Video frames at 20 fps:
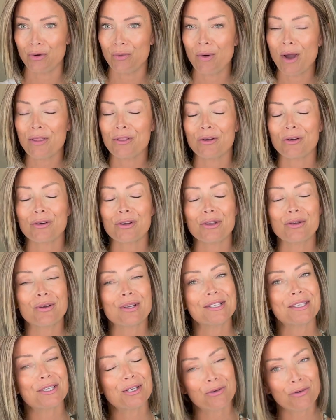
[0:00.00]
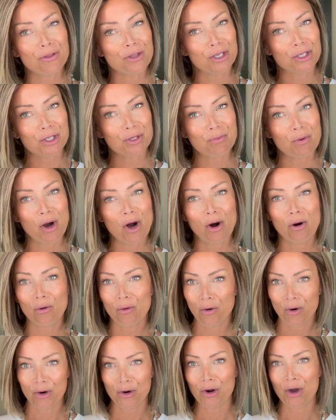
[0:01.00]
whether you consider this small
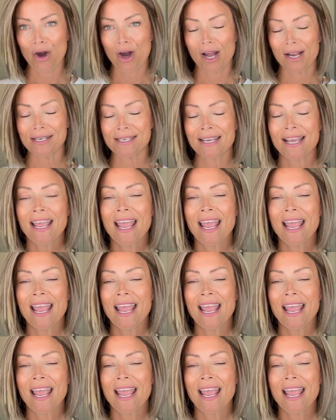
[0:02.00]
or not.